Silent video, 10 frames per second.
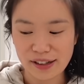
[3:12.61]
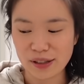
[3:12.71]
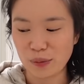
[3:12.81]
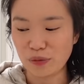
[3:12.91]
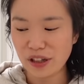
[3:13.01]

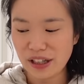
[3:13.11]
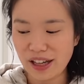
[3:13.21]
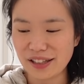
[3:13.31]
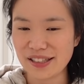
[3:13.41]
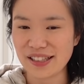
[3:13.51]
So I'm really
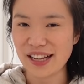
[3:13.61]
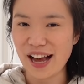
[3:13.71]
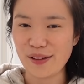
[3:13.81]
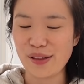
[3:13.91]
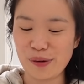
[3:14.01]
keen to see
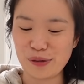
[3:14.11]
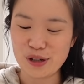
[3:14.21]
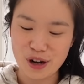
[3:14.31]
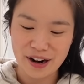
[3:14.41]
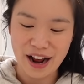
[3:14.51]
how that would turn